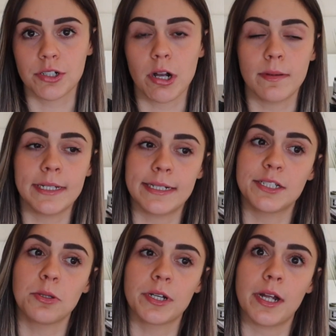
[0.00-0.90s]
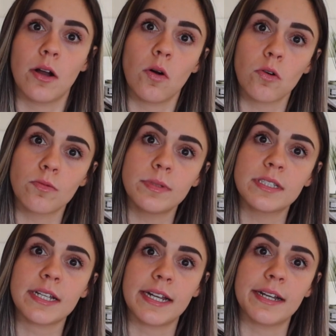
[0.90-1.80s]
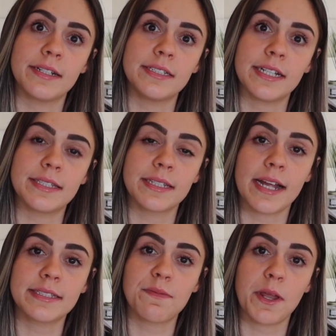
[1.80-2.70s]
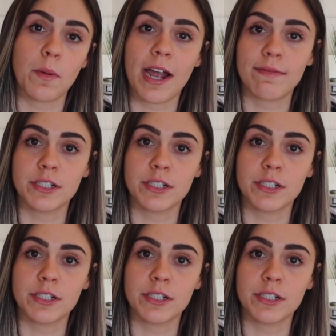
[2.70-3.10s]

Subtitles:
are coming in to look at homes, and it's nice if they don't have